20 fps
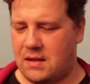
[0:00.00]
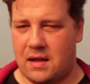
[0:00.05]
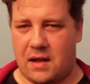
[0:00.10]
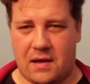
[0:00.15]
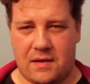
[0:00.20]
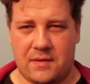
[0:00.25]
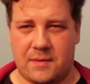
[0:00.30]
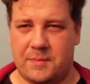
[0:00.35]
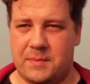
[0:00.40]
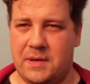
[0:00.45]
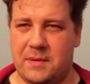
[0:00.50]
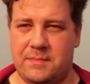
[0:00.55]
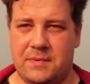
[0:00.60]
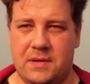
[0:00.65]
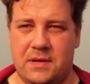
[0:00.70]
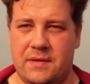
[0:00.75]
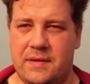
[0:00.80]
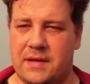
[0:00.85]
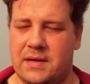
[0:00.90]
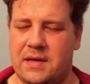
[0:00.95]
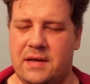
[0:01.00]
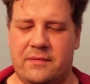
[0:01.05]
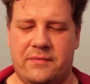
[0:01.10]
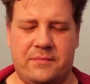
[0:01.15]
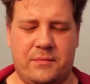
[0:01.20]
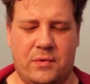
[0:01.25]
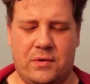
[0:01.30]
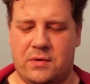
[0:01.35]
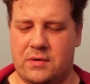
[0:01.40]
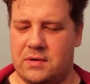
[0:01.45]
Other people that have
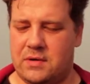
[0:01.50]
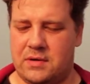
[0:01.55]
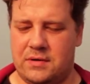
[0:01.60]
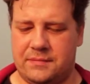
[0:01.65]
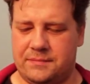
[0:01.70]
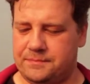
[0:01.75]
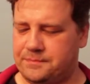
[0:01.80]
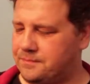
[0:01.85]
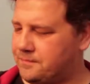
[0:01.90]
more